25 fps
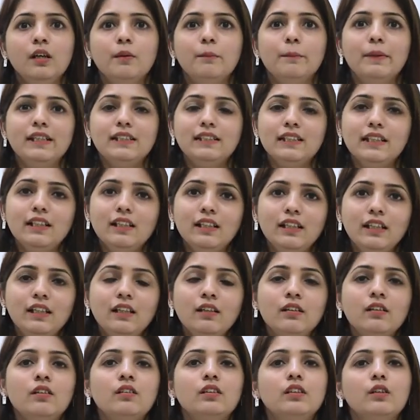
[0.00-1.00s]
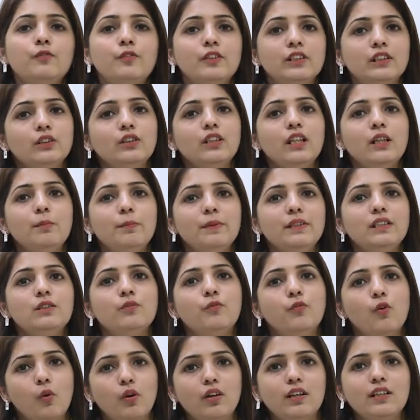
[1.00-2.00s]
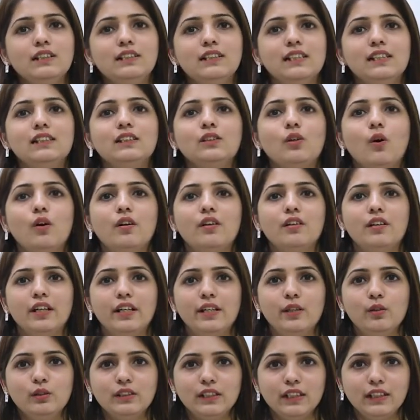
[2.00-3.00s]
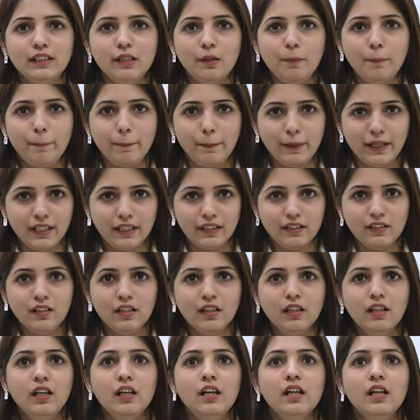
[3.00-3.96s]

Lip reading: Basically, the physiotherapist focuses on reducing the pain,